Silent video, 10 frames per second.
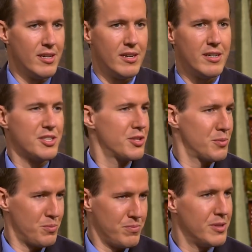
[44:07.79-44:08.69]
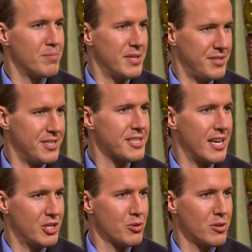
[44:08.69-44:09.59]
Uh, just the busy
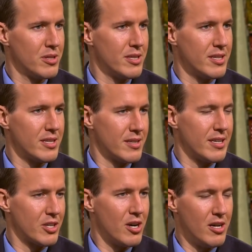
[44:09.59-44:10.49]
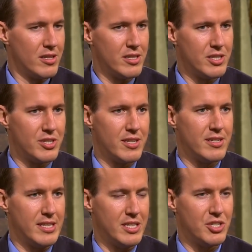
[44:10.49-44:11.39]
schedule in, in college
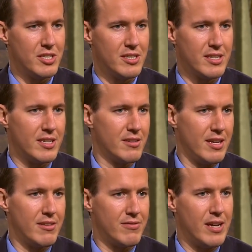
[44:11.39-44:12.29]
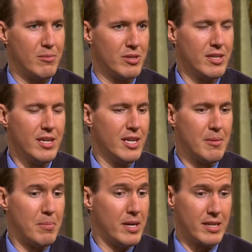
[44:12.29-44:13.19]
and teaching and, and family.
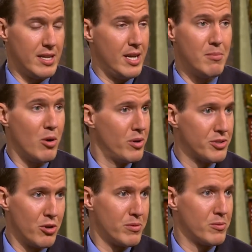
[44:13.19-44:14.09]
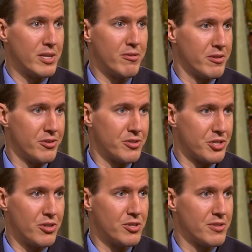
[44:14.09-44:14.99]
But I'm always open whenever there's a
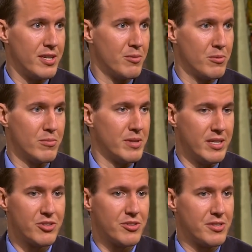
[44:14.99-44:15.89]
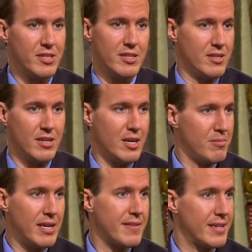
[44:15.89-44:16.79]
church that would be interested. Uh, I
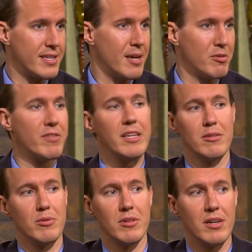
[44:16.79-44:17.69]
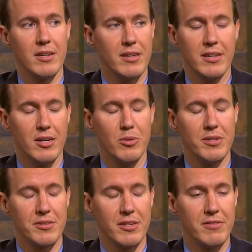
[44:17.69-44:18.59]
make that time available. I, I
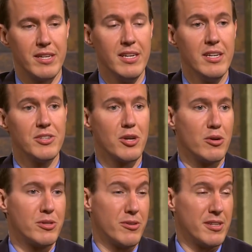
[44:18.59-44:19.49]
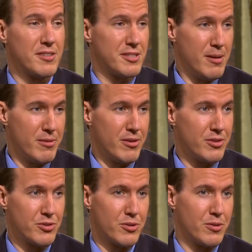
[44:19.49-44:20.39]
always love that. So during
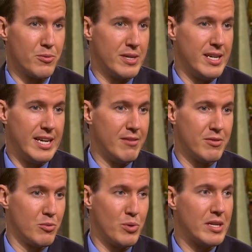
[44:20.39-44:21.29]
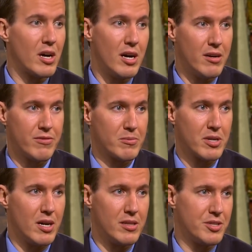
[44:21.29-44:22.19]
summers or when I have a week off from
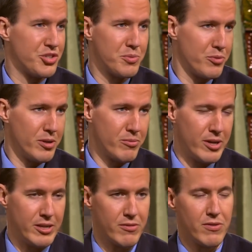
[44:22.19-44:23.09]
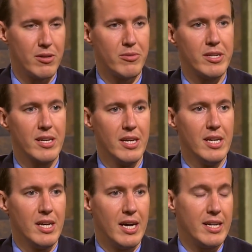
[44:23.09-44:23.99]
college, spring break or fall break,
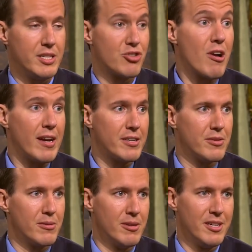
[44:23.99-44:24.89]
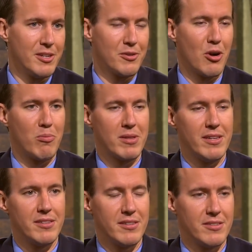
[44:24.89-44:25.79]
I try to go
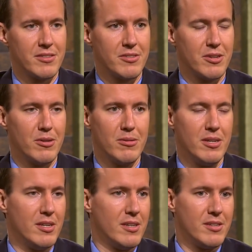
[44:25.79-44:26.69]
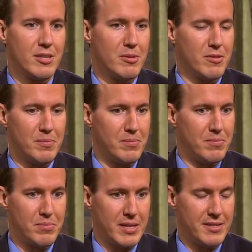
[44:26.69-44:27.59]
places. So some of the
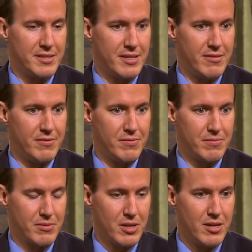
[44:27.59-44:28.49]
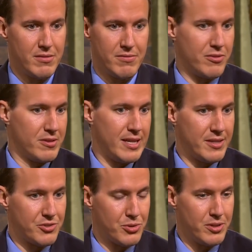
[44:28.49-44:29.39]
places I've gone for the
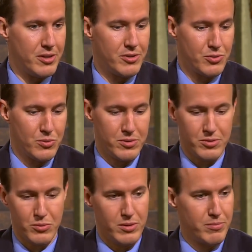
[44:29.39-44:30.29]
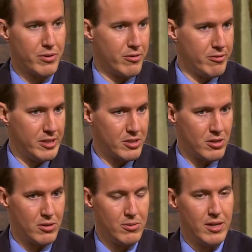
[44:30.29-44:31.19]
last two years was one Puerto
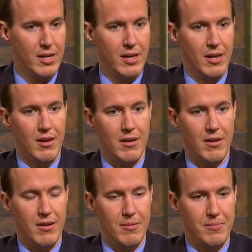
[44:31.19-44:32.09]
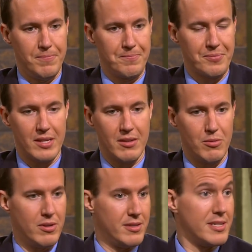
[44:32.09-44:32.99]
Rico, um,
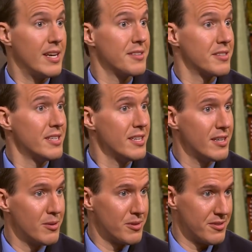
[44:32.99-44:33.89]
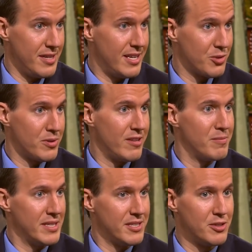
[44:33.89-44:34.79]
What Tanzania was the last one I've
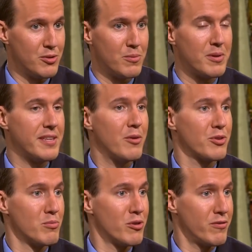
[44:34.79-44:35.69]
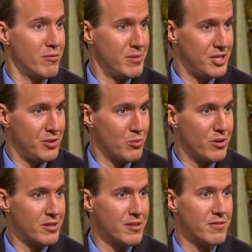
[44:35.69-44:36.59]
been to, but that wow. was more for mission
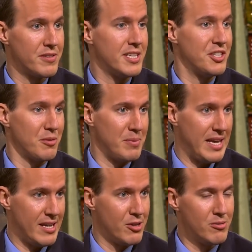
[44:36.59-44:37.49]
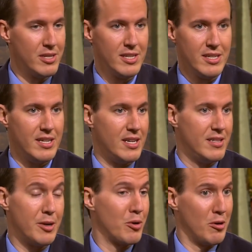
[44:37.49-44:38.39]
work of teaching piano,
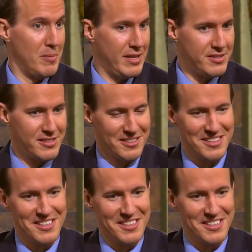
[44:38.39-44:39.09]
and they were amazing.